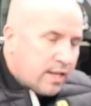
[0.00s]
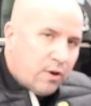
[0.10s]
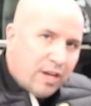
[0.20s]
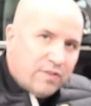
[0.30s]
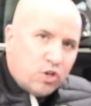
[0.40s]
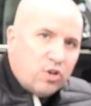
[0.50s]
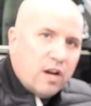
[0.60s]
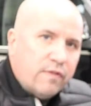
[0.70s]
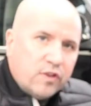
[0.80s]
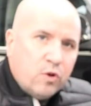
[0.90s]
They'll give us a good
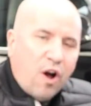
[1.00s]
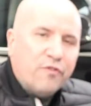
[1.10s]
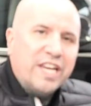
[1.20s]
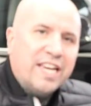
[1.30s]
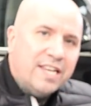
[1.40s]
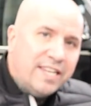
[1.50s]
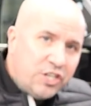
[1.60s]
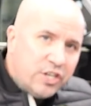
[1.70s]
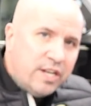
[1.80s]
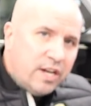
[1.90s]
overview of the
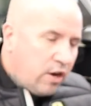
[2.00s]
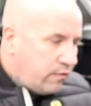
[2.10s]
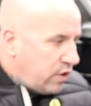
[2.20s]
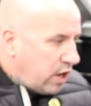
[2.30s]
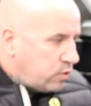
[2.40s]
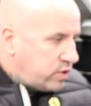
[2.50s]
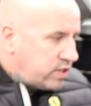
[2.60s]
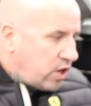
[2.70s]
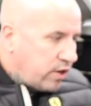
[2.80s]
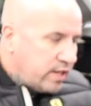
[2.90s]
condition of those
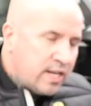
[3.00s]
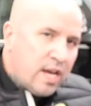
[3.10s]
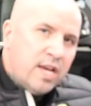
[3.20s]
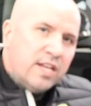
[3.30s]
tyres.